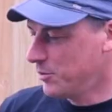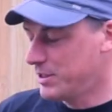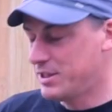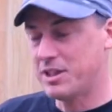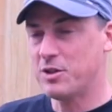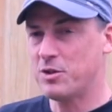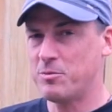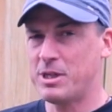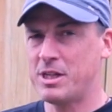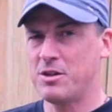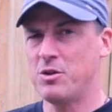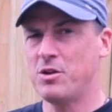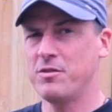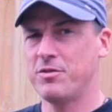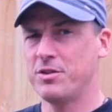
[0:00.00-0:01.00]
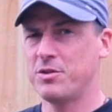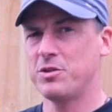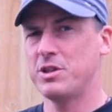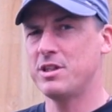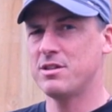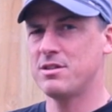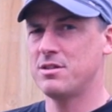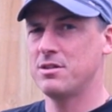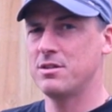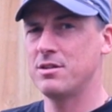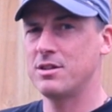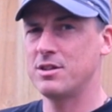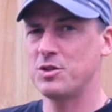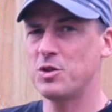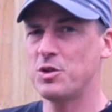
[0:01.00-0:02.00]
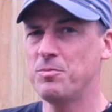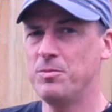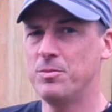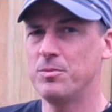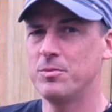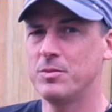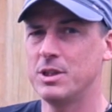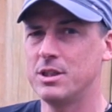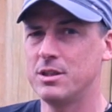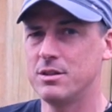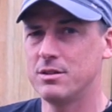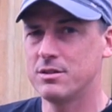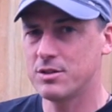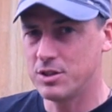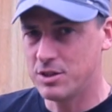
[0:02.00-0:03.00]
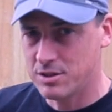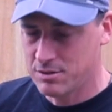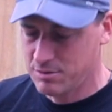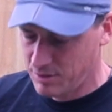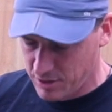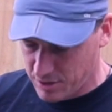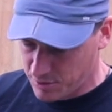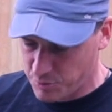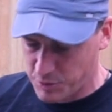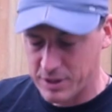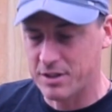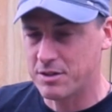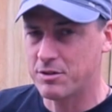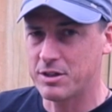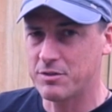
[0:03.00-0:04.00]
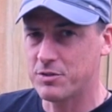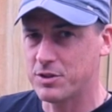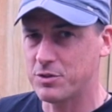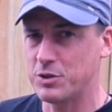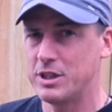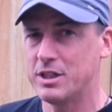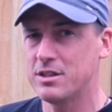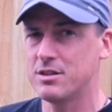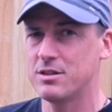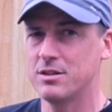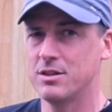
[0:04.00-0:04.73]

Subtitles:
We dig on a Monday night for 3 hours at a time, and so you can swing that around for 3 hours.